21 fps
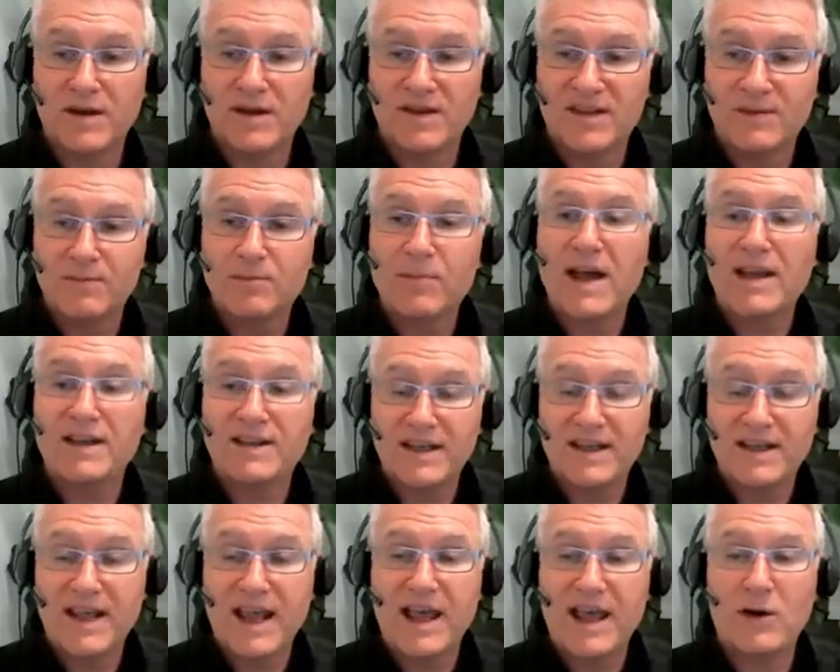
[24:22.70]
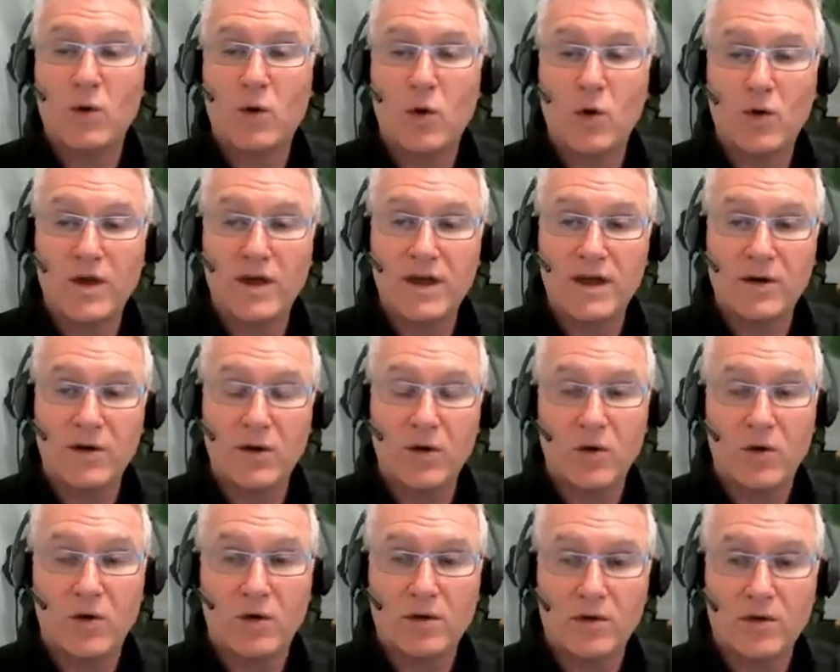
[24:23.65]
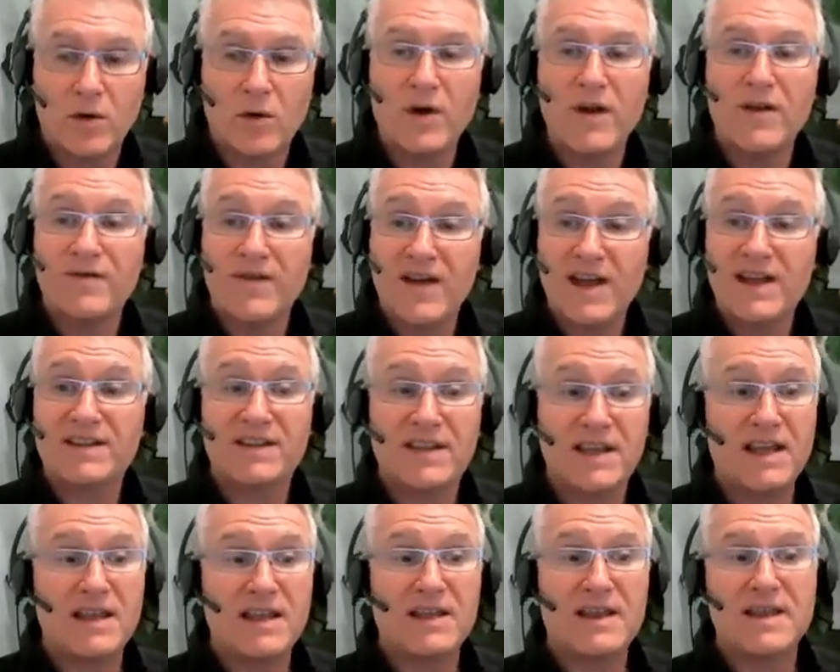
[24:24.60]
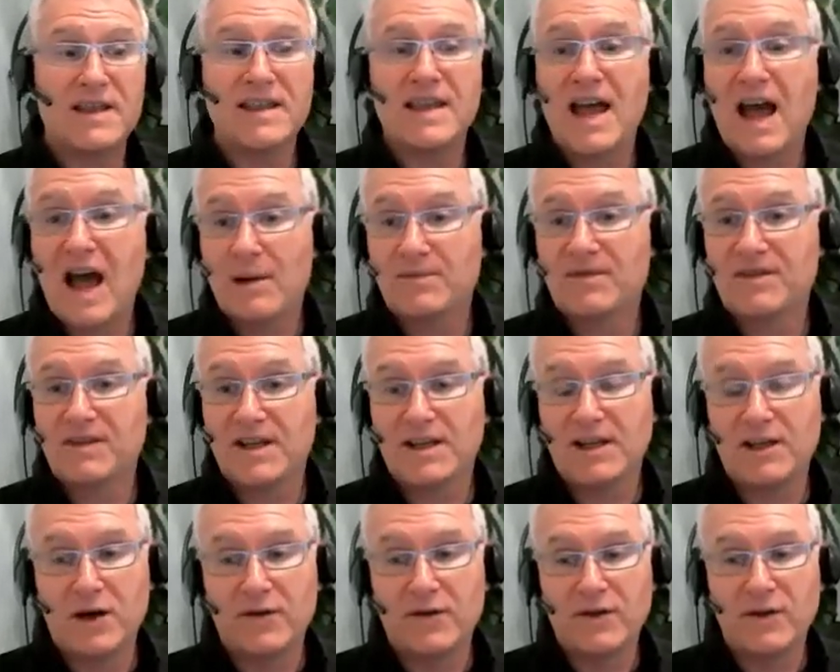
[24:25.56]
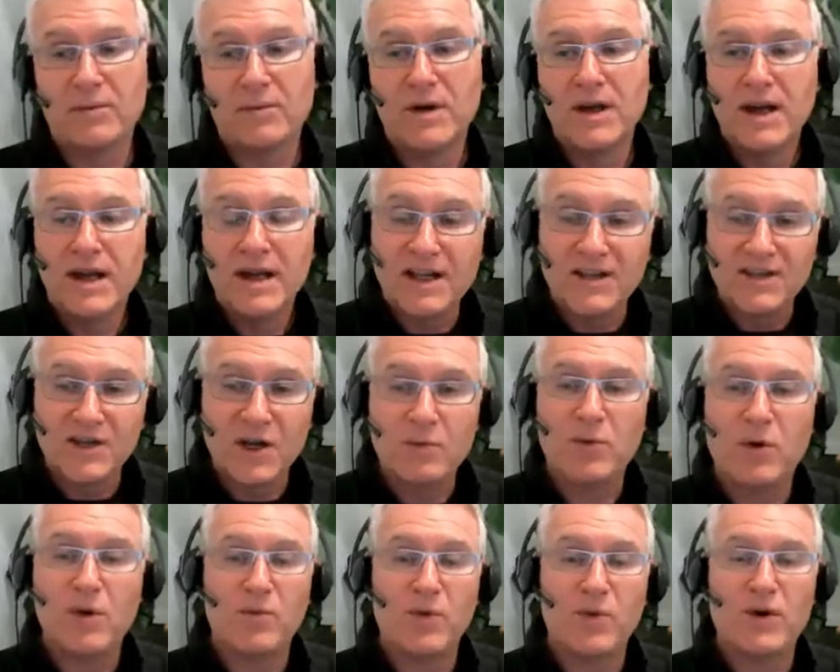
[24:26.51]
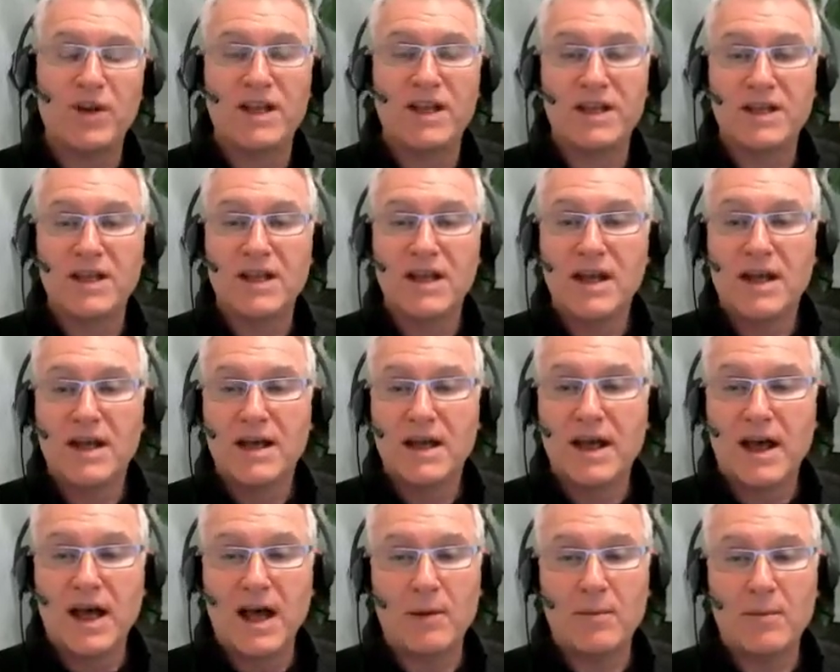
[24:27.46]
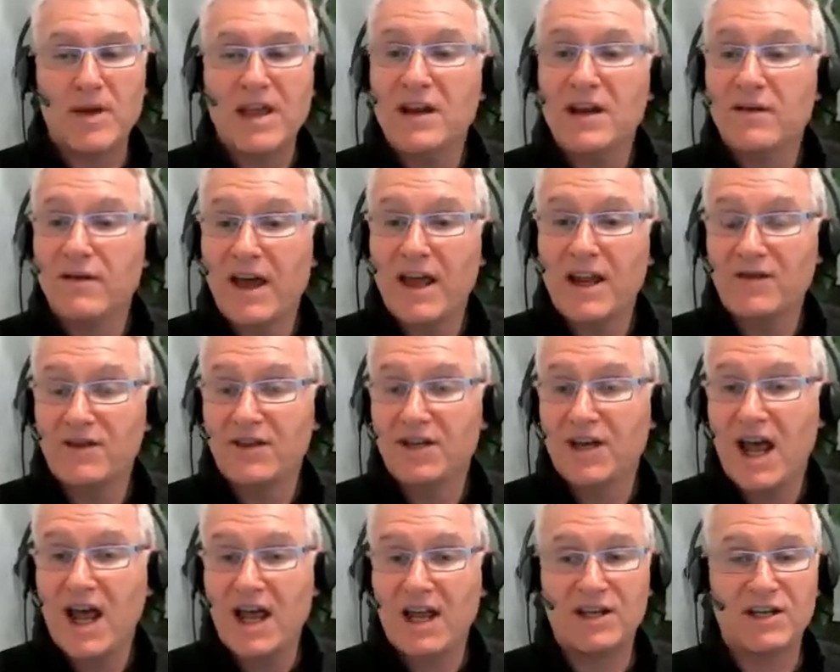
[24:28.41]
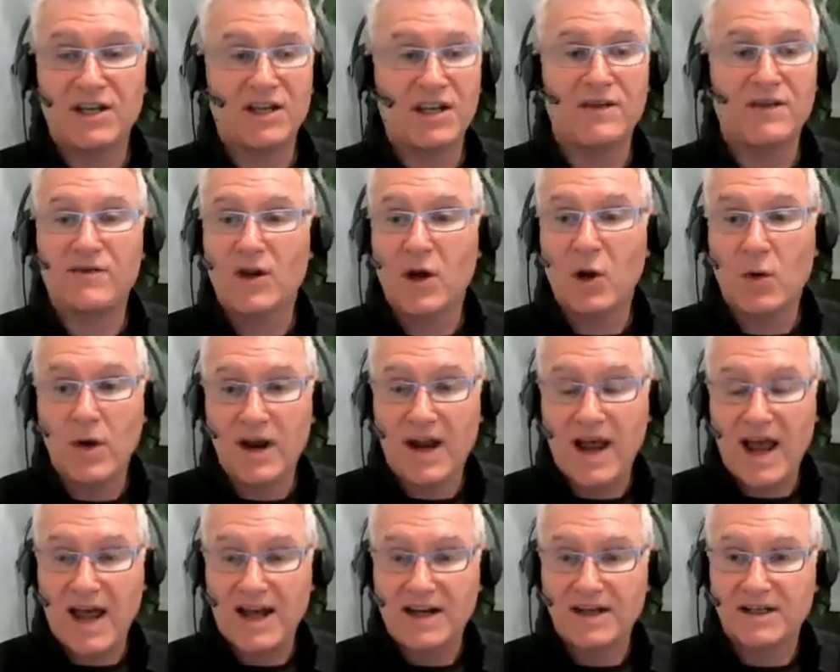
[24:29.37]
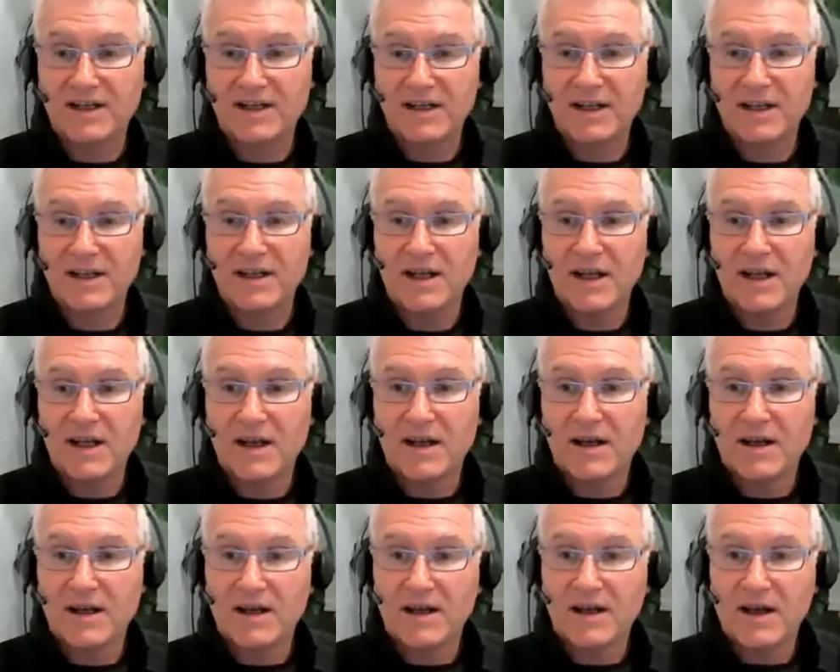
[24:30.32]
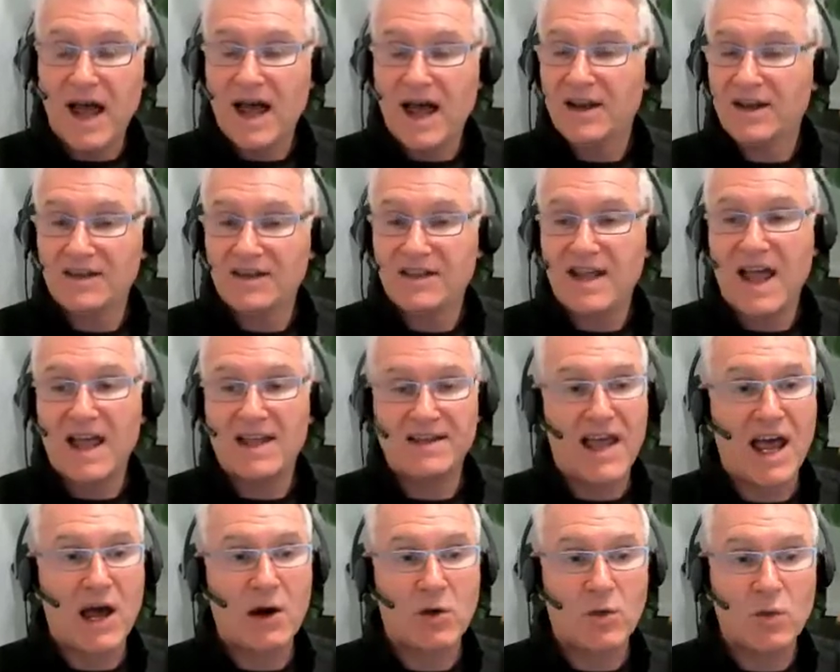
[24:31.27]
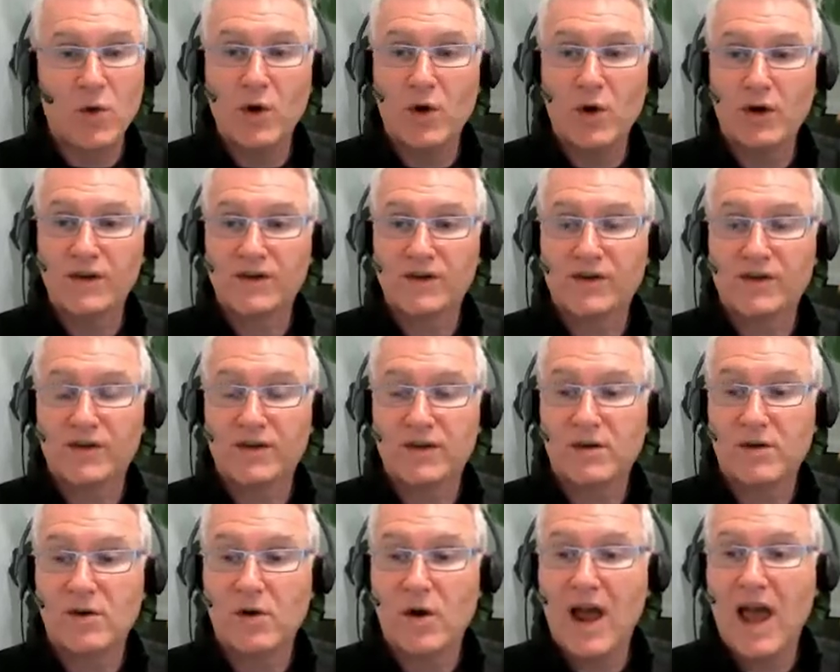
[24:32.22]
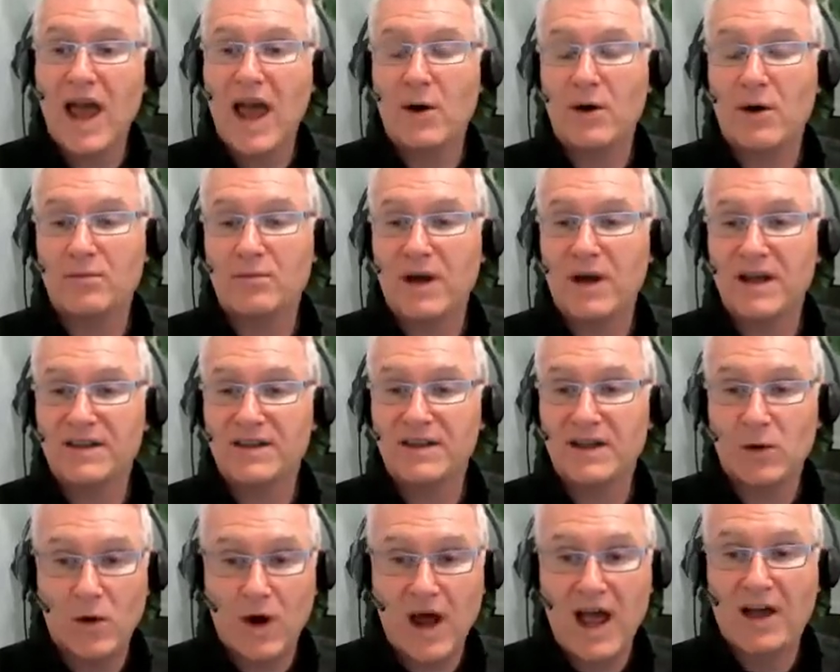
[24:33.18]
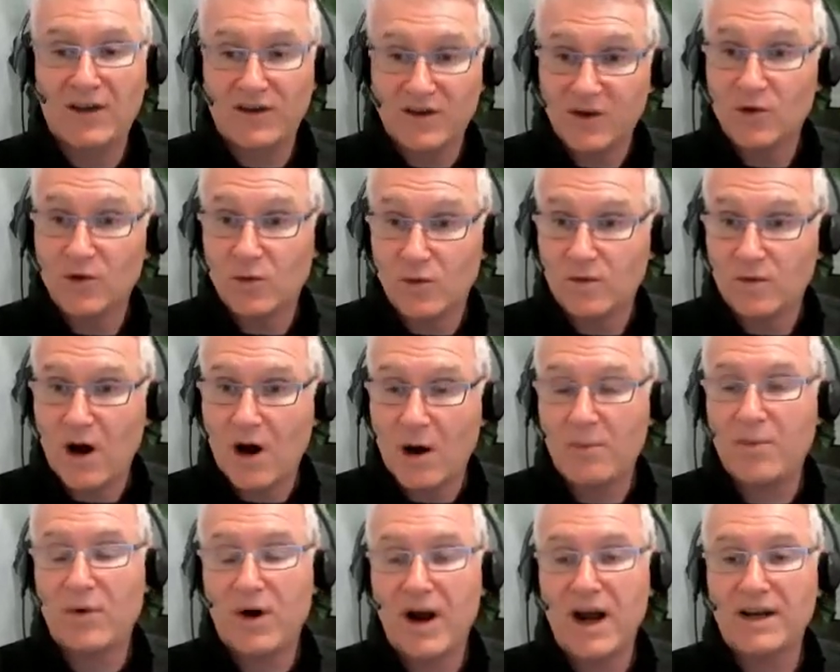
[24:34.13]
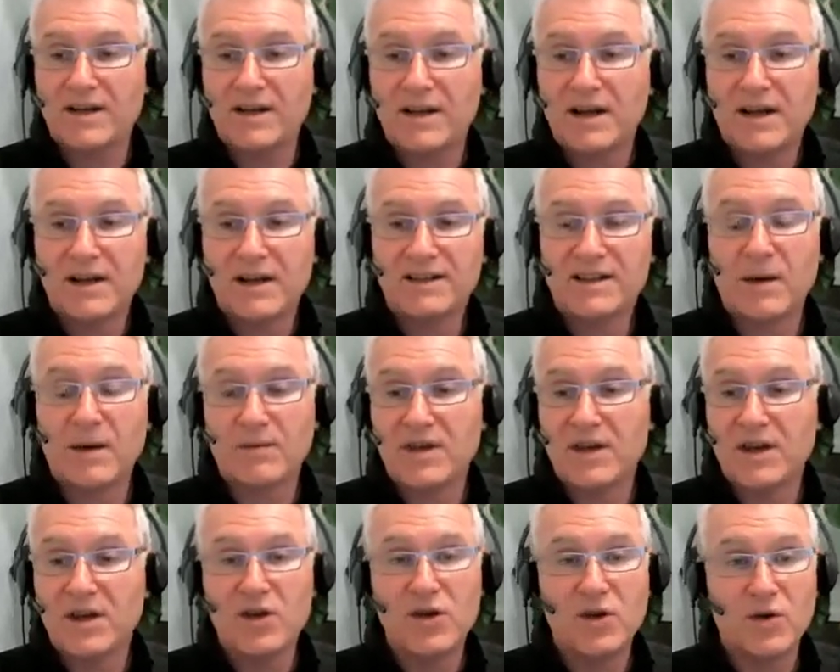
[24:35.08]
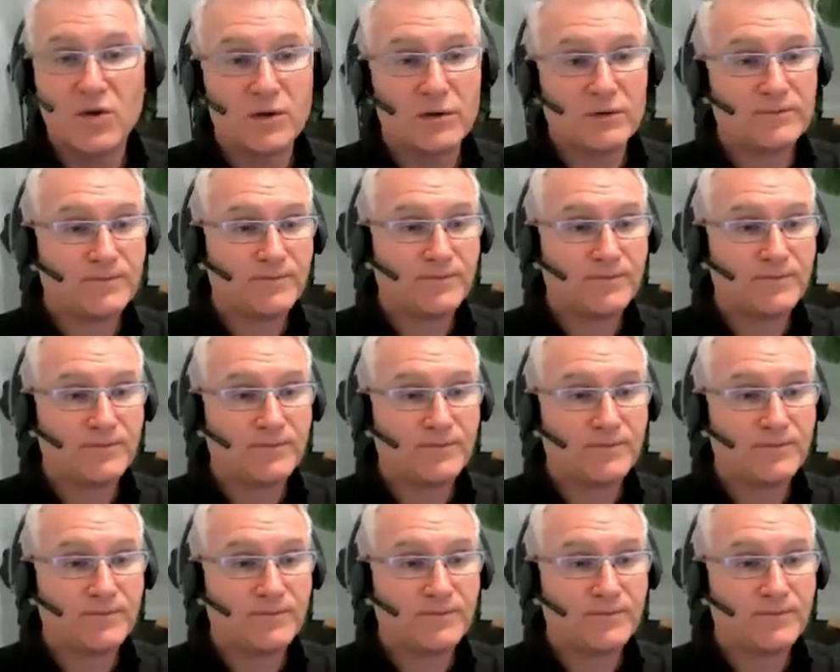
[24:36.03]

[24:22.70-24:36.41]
space again, or invest in the upskilling of them. There's no point putting in innovative change if no one actually understands how it works or how to operate something new.